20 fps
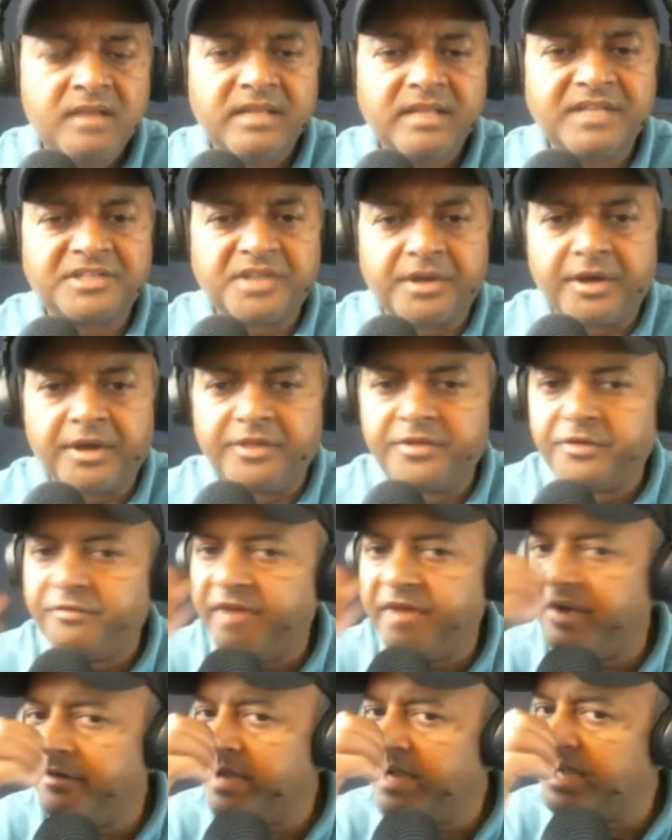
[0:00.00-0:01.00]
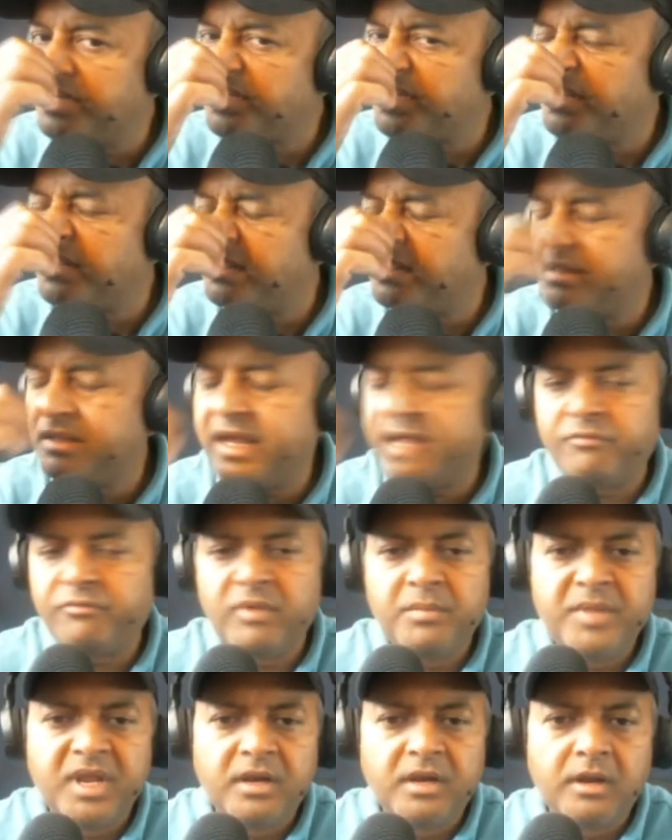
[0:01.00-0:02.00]
That's another variation. That
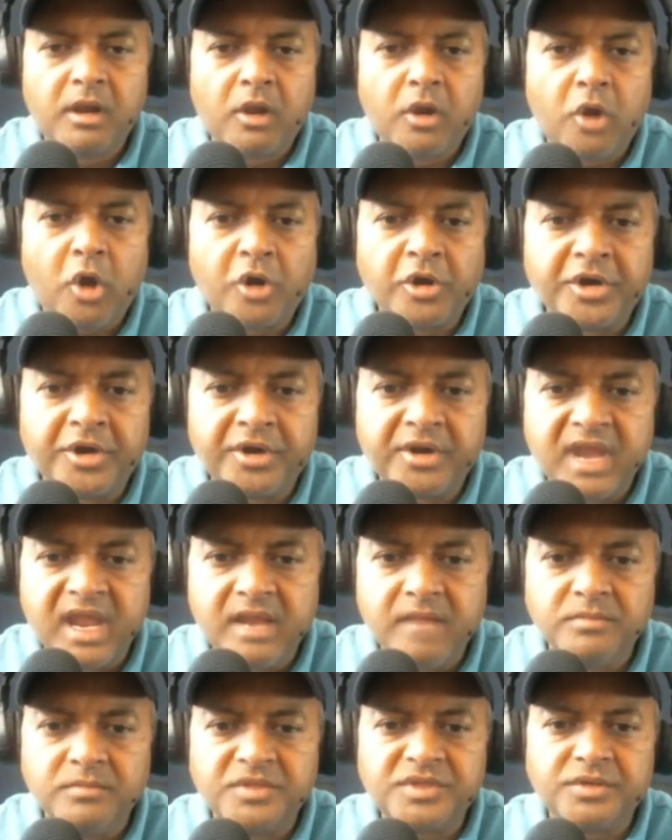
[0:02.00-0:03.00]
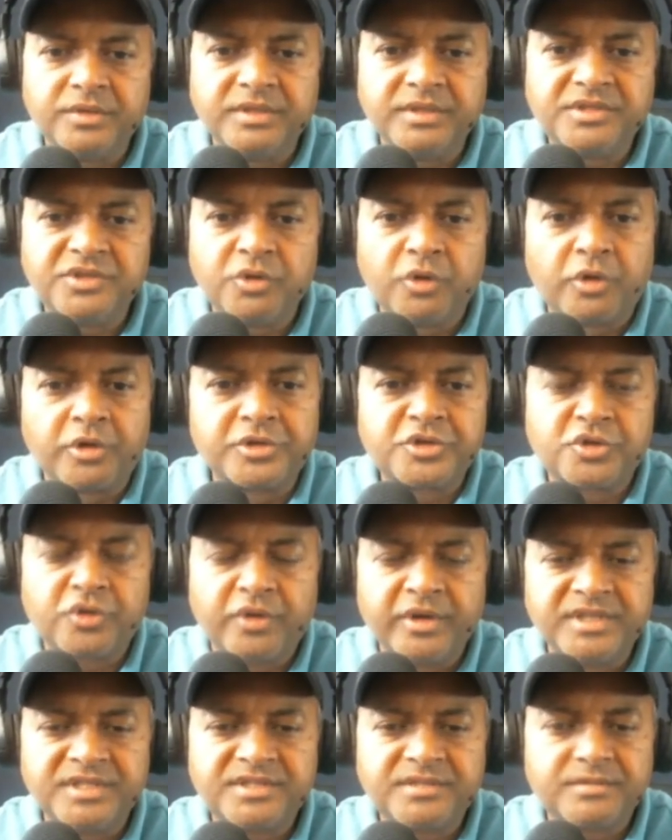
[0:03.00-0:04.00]
will be a little longer game, so it's your
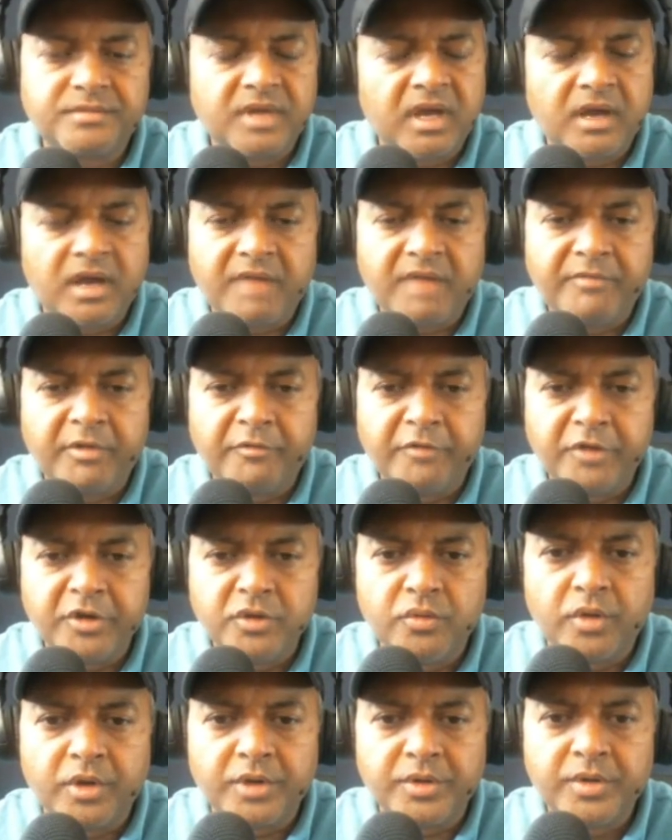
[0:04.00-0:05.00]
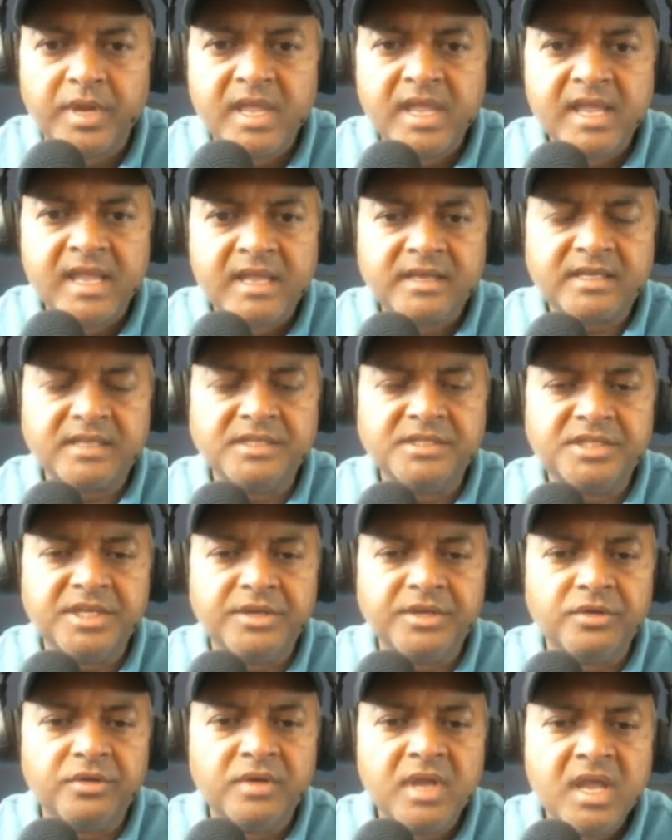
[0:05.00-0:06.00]
choice however you want to
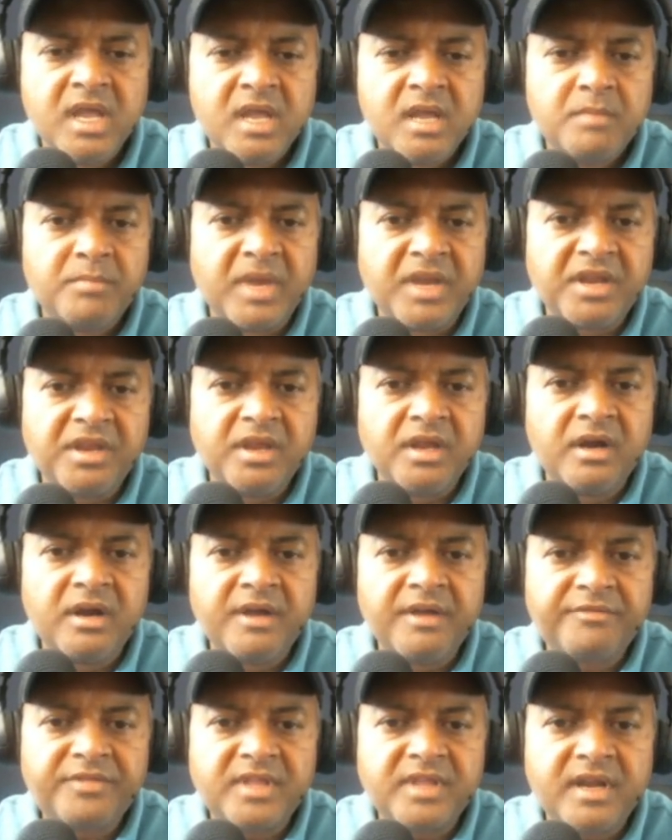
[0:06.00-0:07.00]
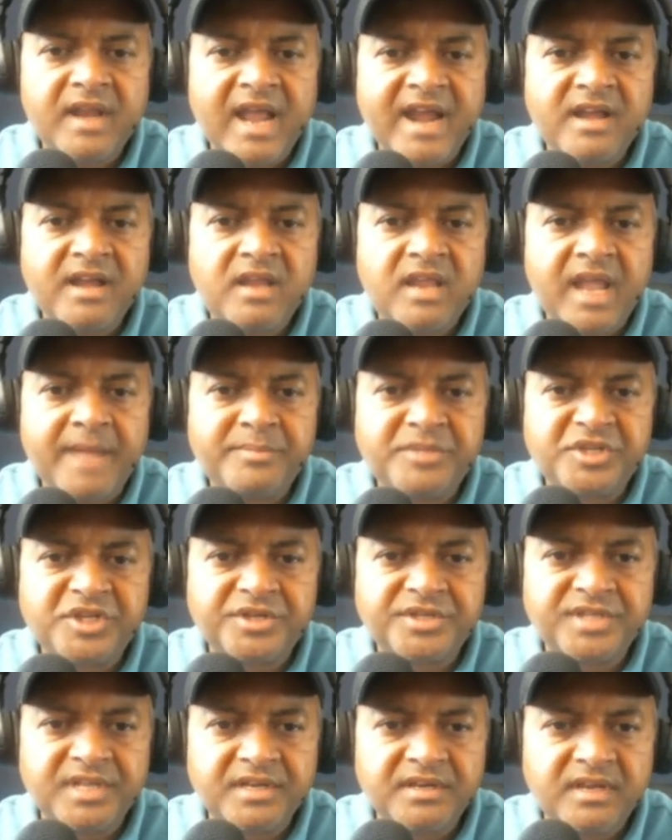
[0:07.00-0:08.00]
continue. But here if the knight
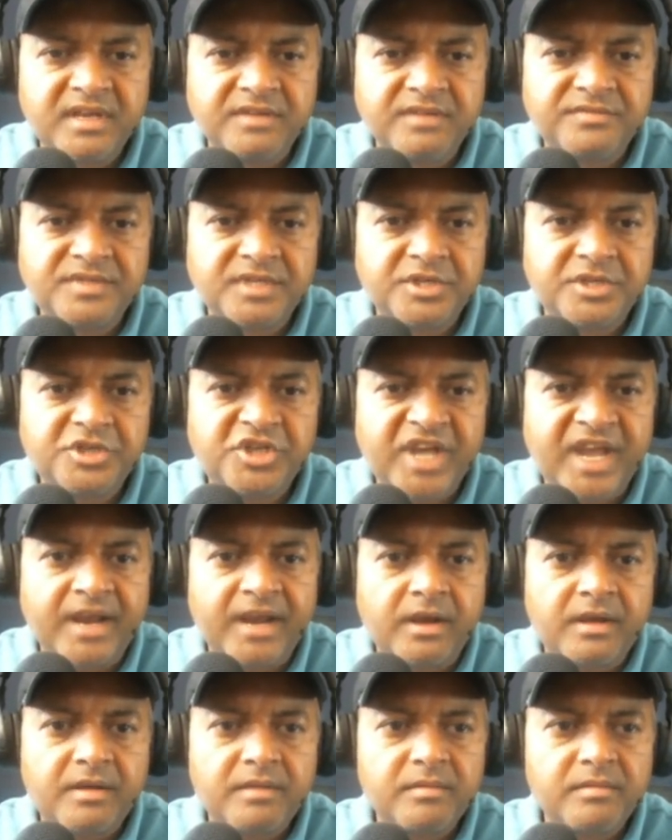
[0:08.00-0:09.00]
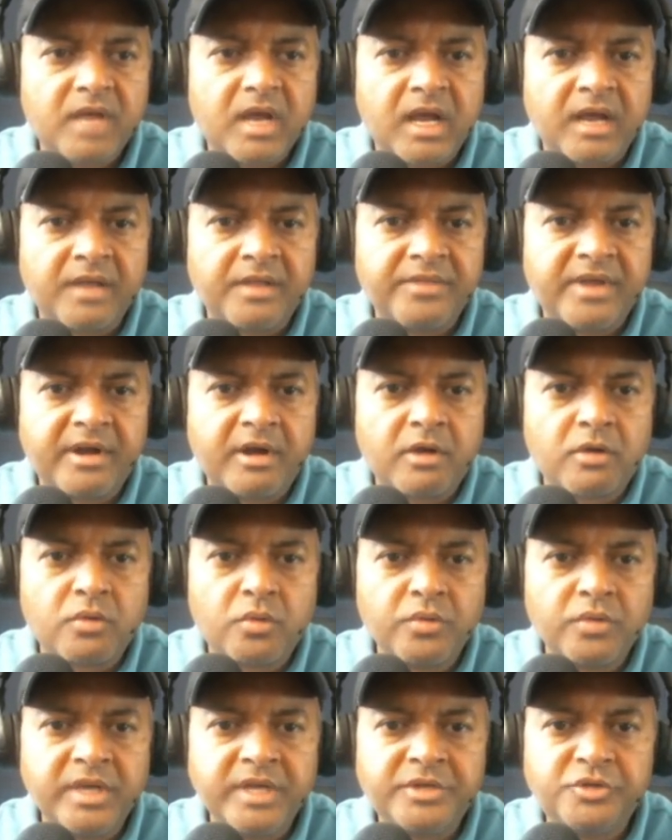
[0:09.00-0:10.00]
captures and gives a check, there are
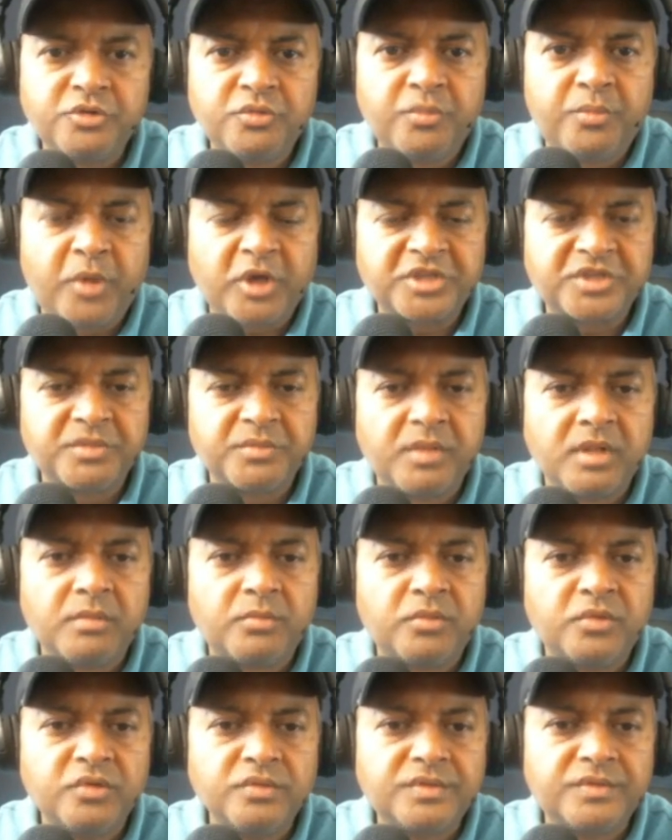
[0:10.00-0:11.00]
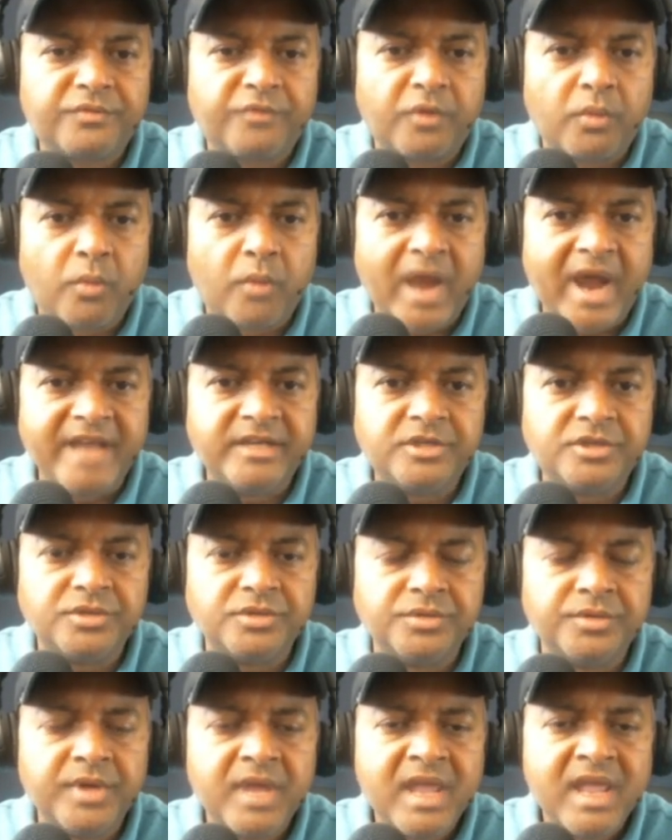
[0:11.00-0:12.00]
only two possible moves for white
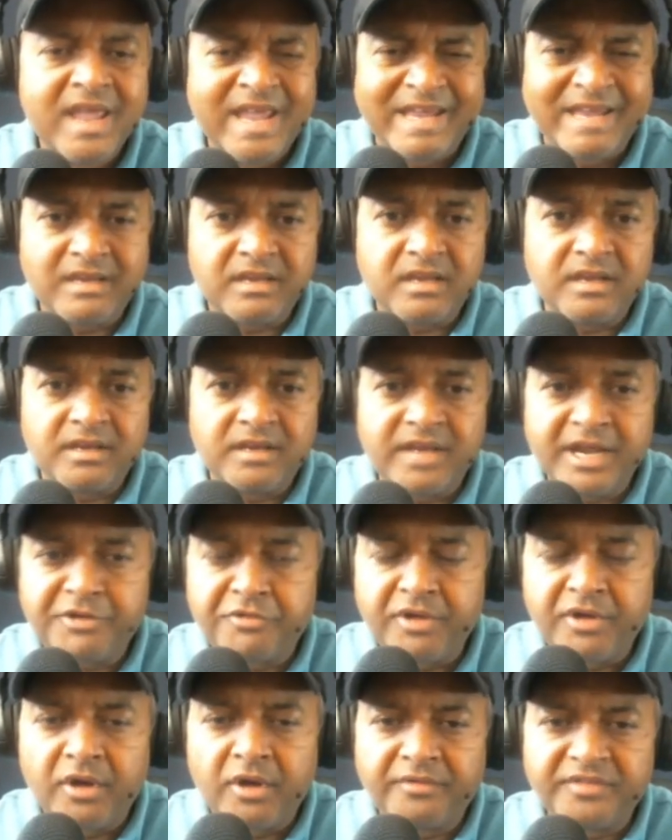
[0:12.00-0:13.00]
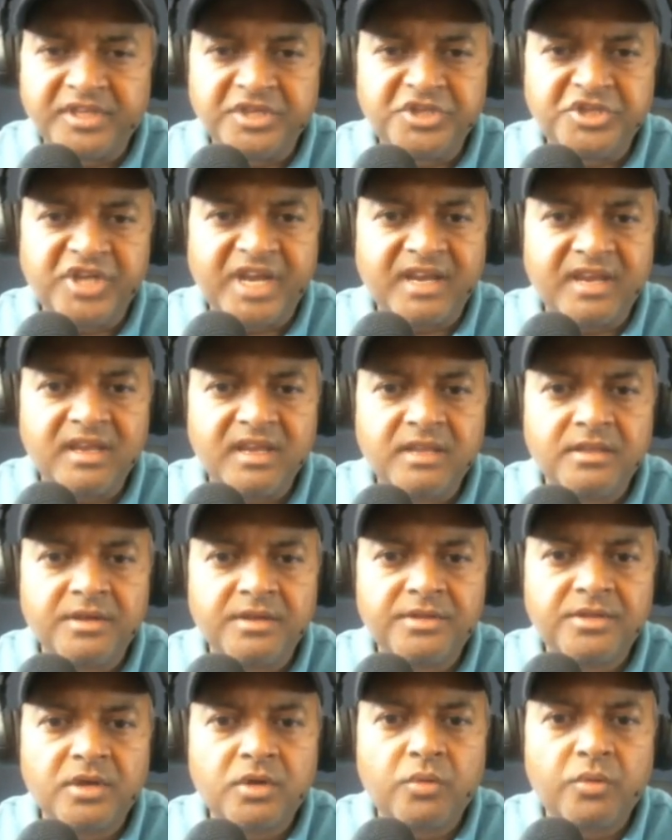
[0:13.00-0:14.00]
to get rid of the check.
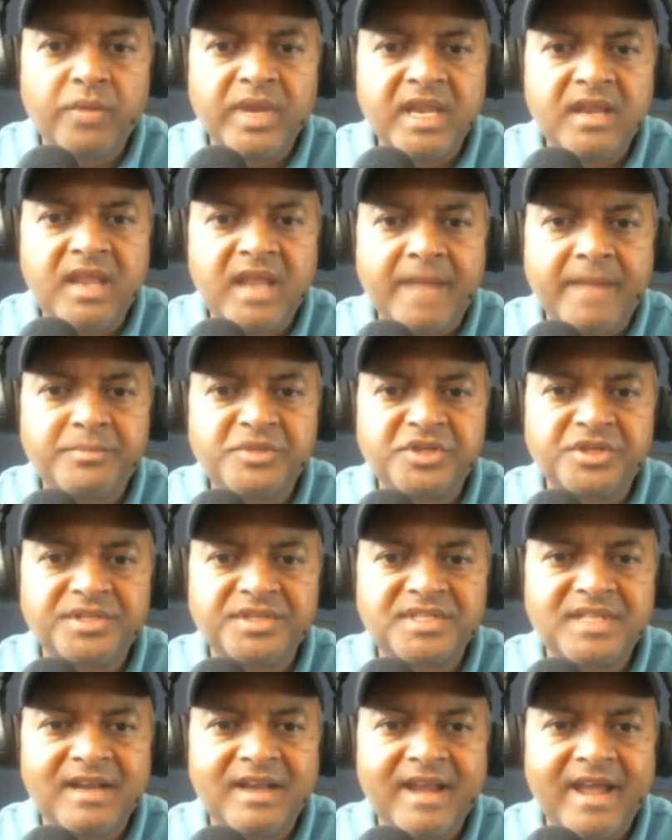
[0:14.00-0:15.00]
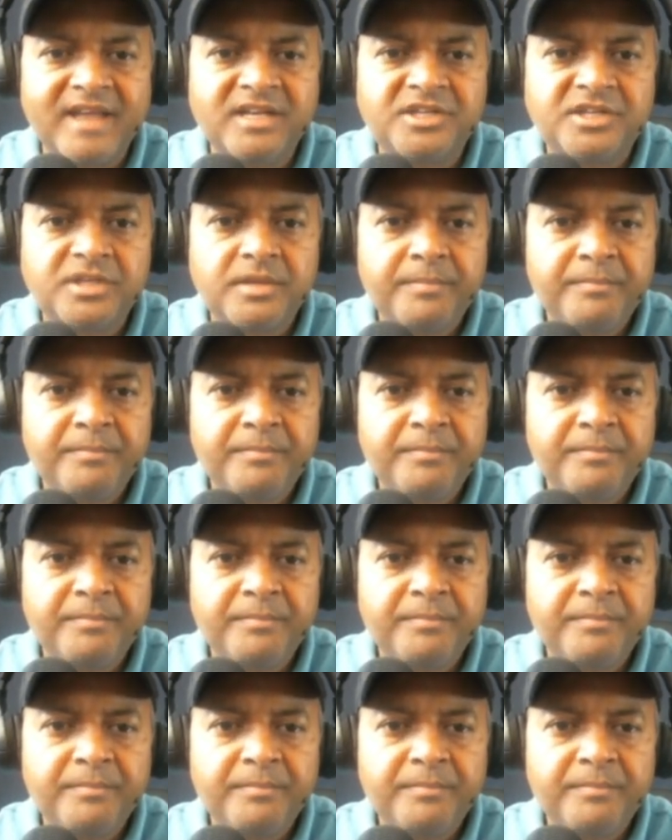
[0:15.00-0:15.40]
Either the queen captures the knight